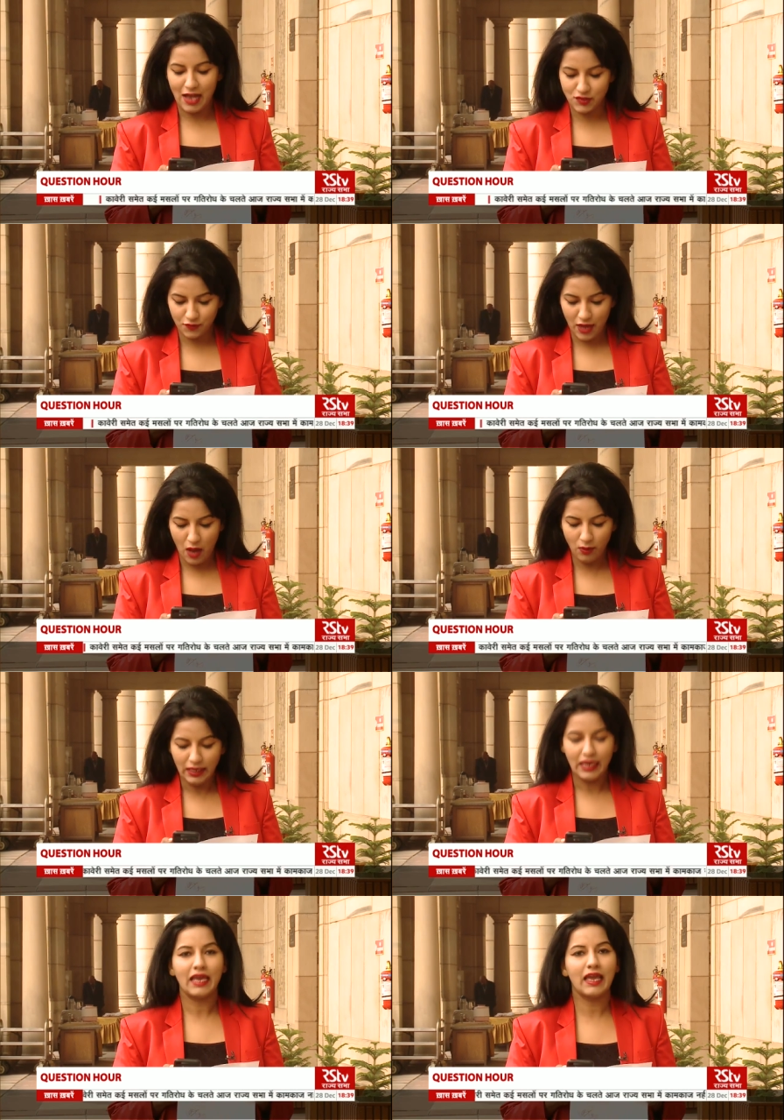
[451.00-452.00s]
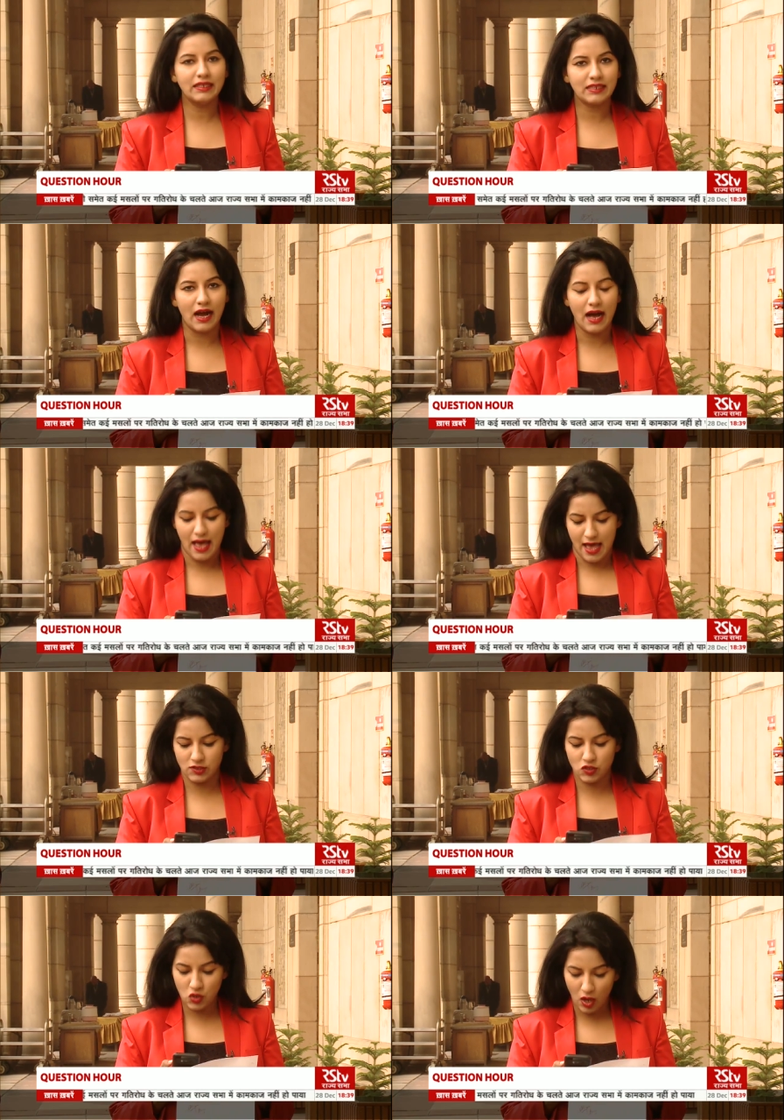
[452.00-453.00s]
As of now, India
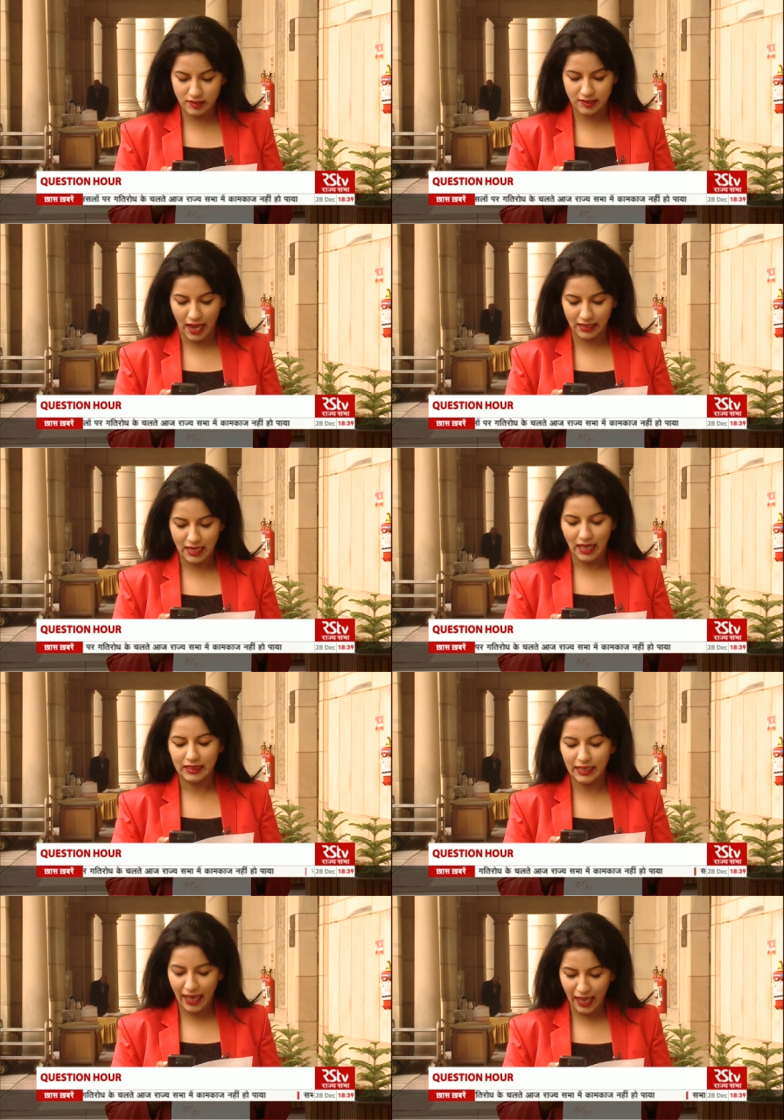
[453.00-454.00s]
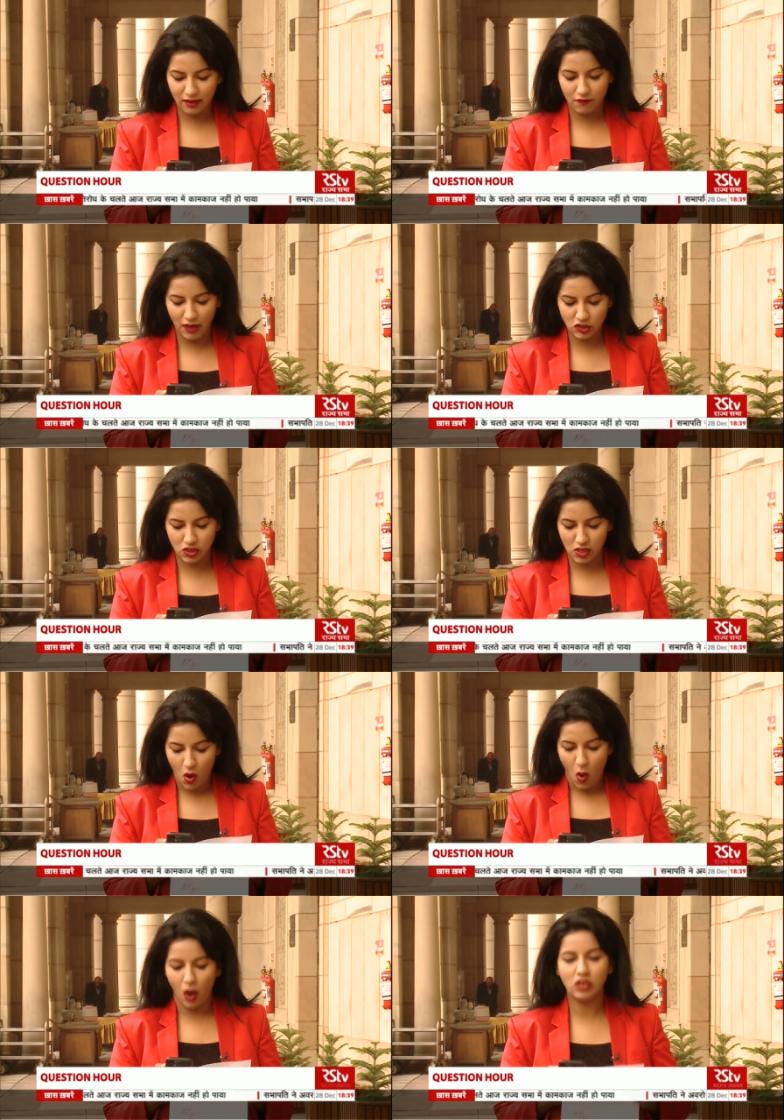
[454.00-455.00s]
has not signed the Hague
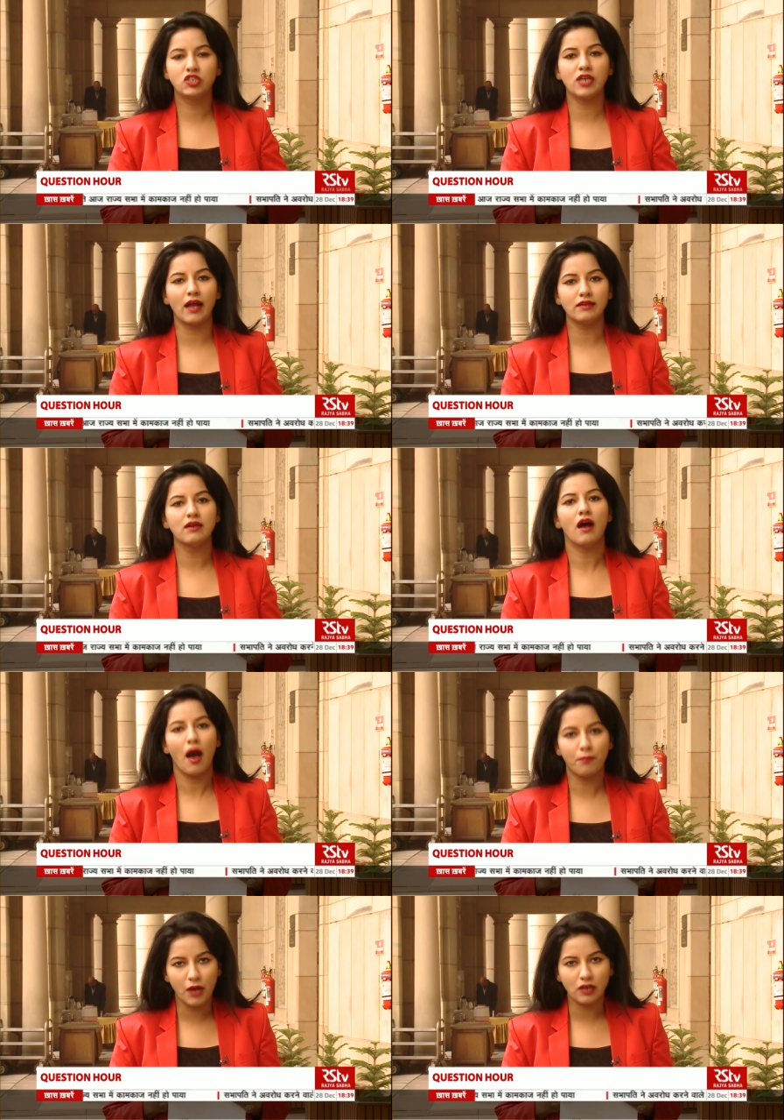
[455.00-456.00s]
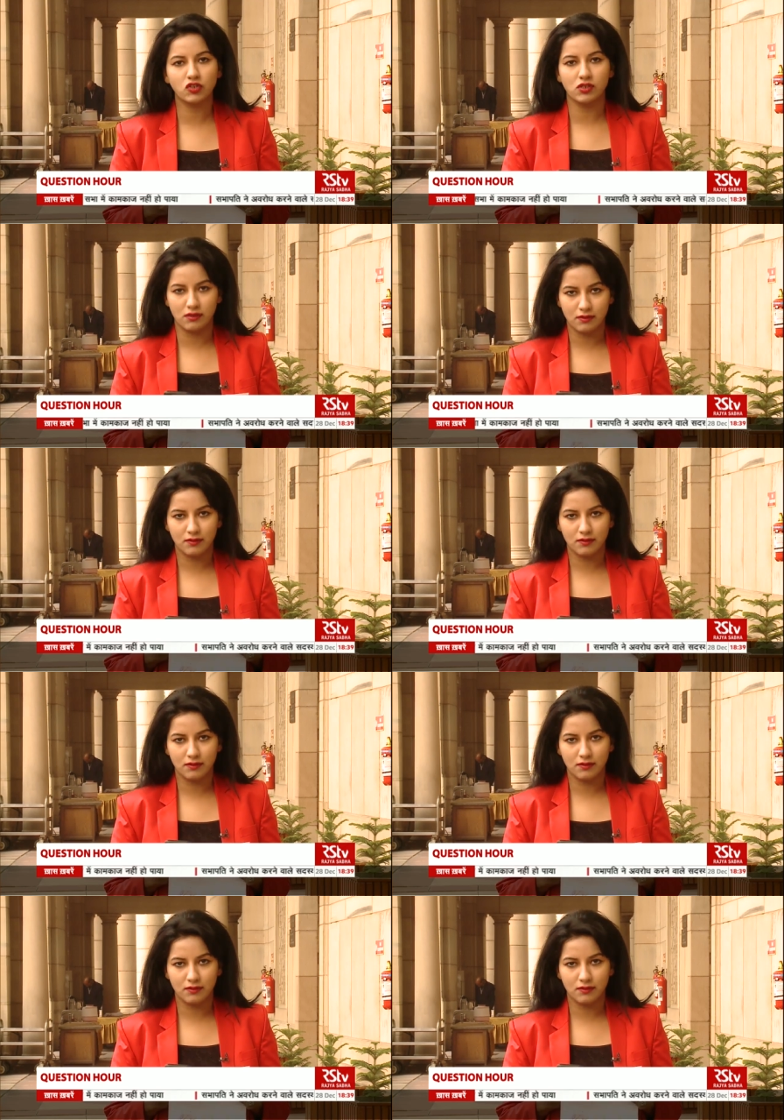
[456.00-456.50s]
Convention on Child Abduction.